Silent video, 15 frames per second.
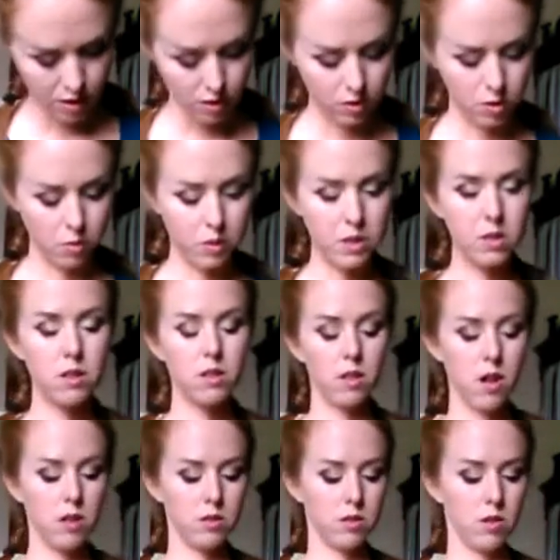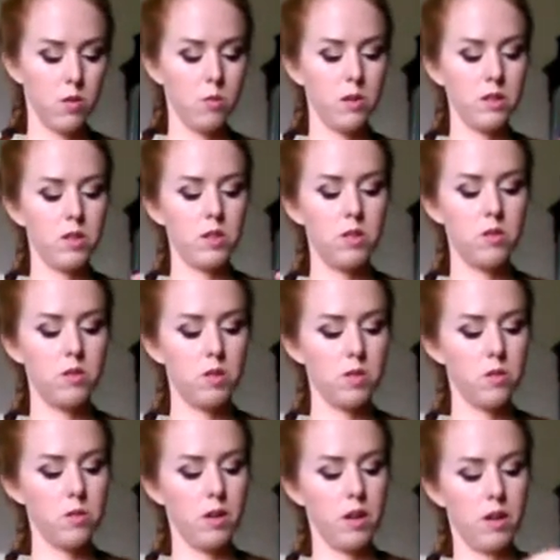So once, also, once you
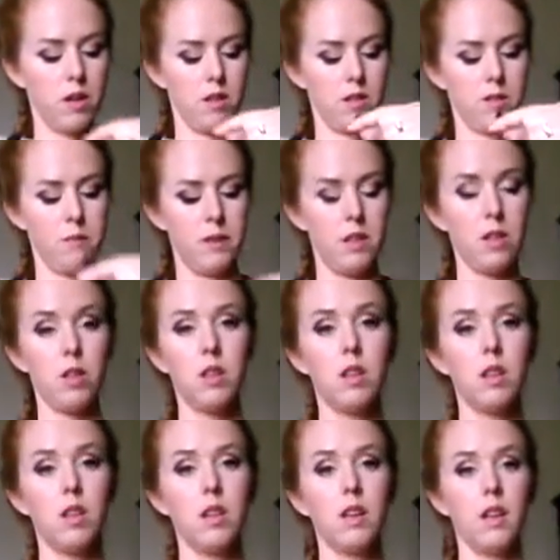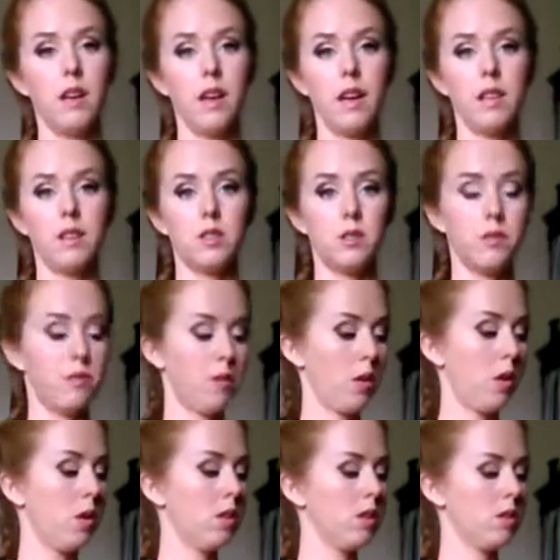do a spindle and it's
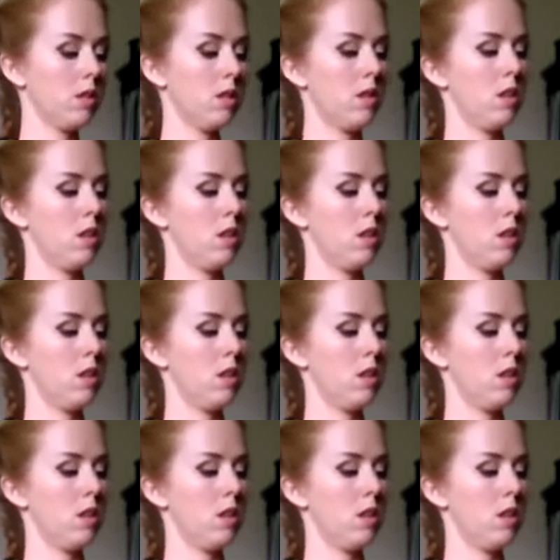full,